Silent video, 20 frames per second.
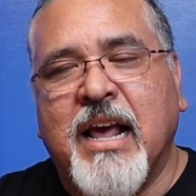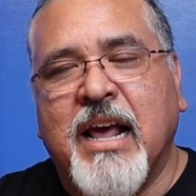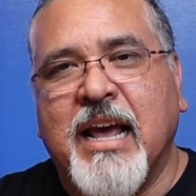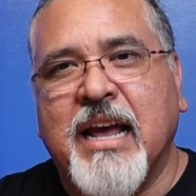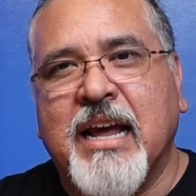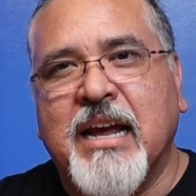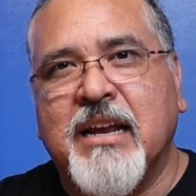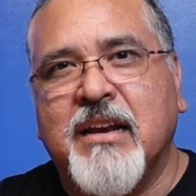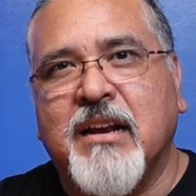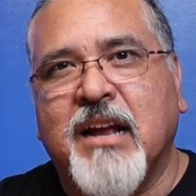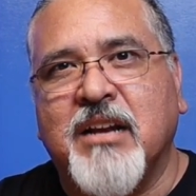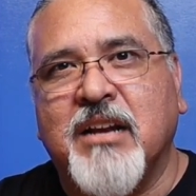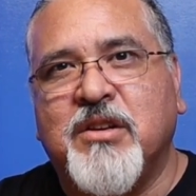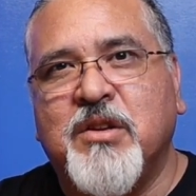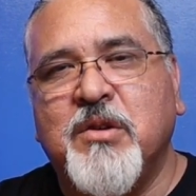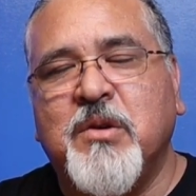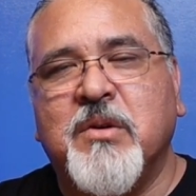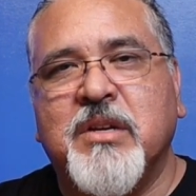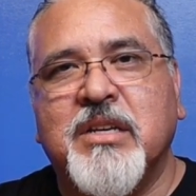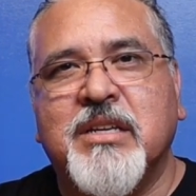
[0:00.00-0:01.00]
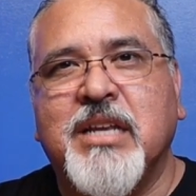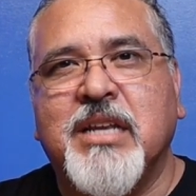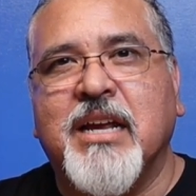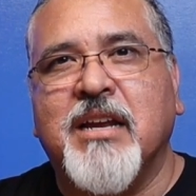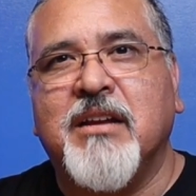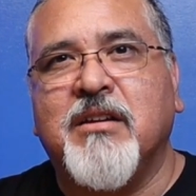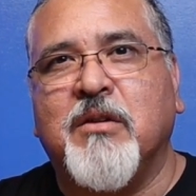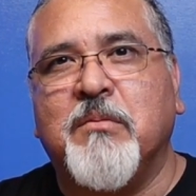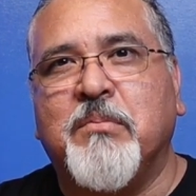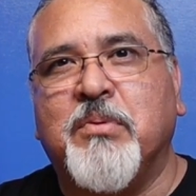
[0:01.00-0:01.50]
And I do
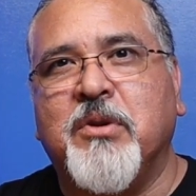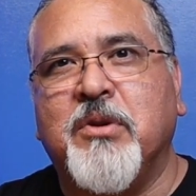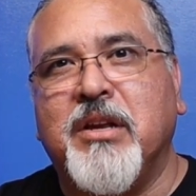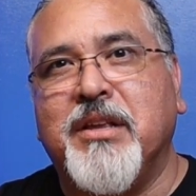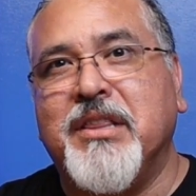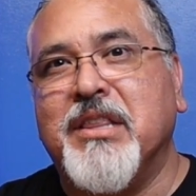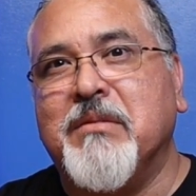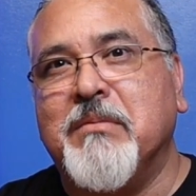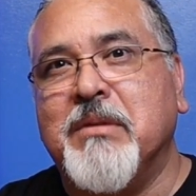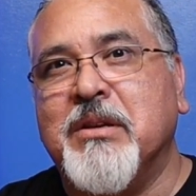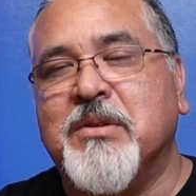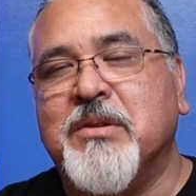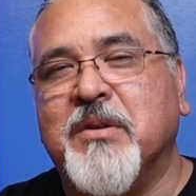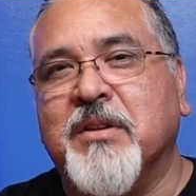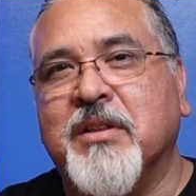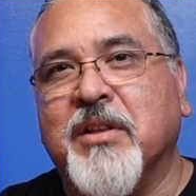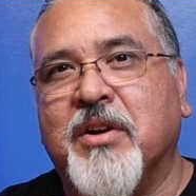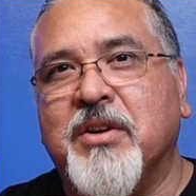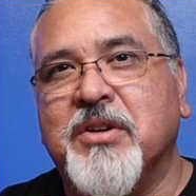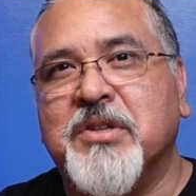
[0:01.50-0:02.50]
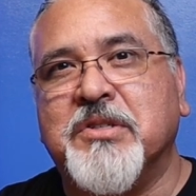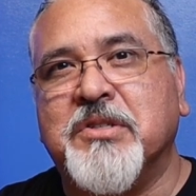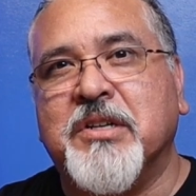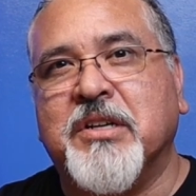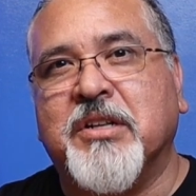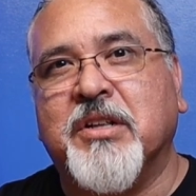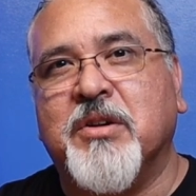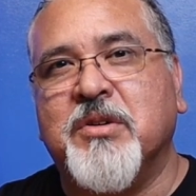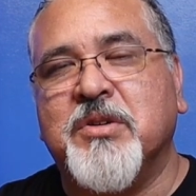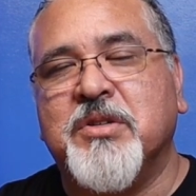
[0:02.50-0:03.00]
intend on putting them into a larger
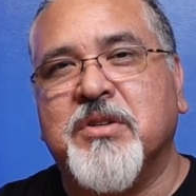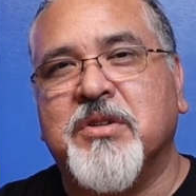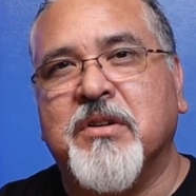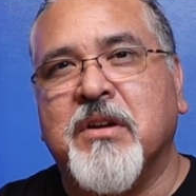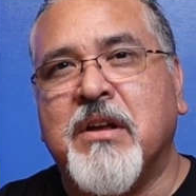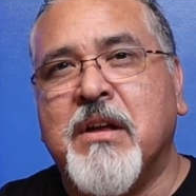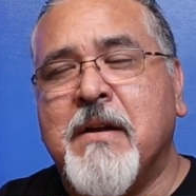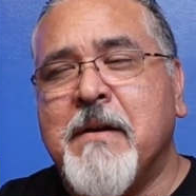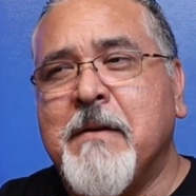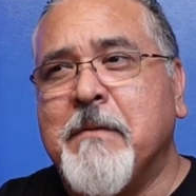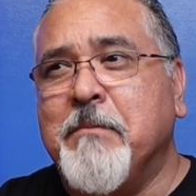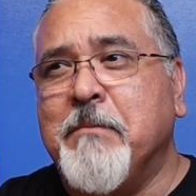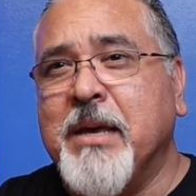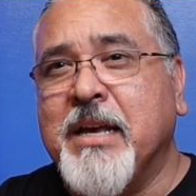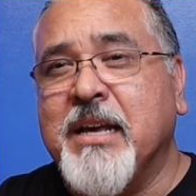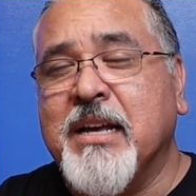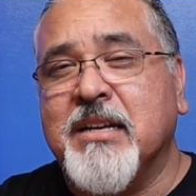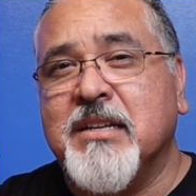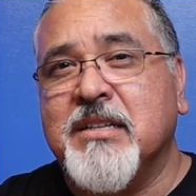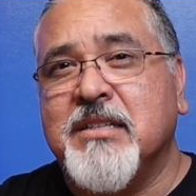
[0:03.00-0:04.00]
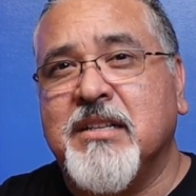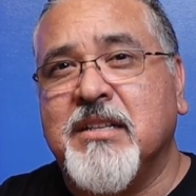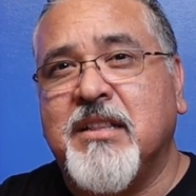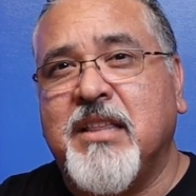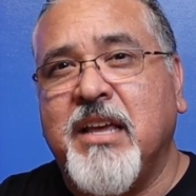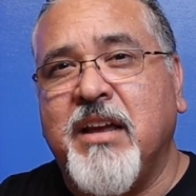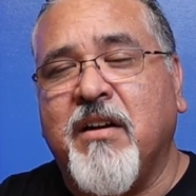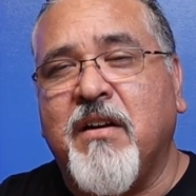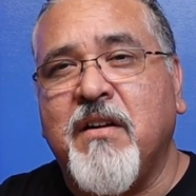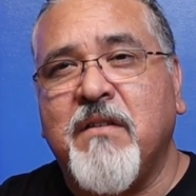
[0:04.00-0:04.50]
enclosure because
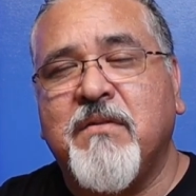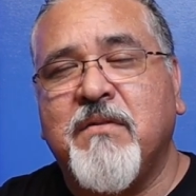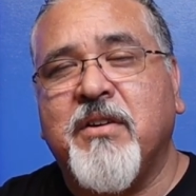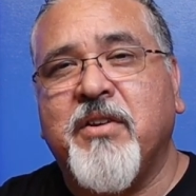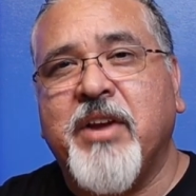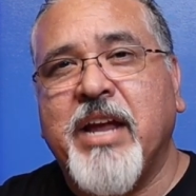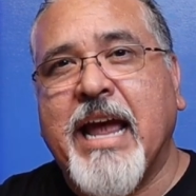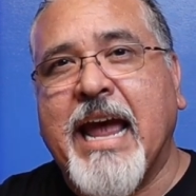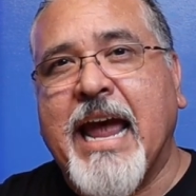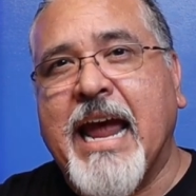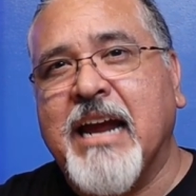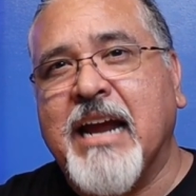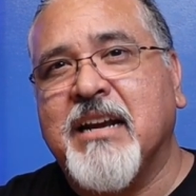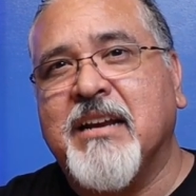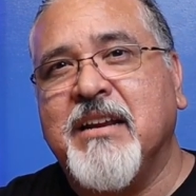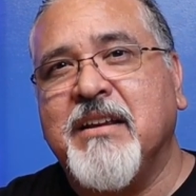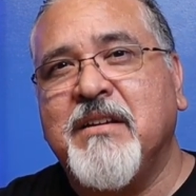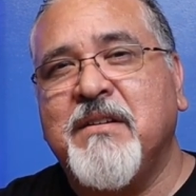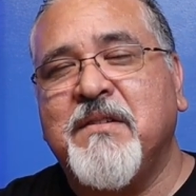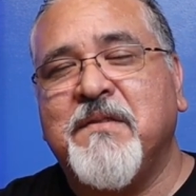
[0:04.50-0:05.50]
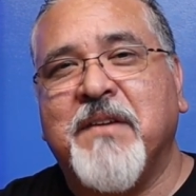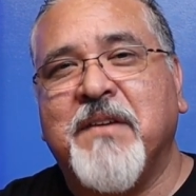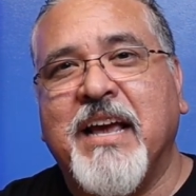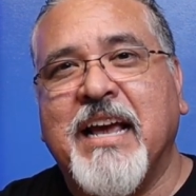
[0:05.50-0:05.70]
they are very active,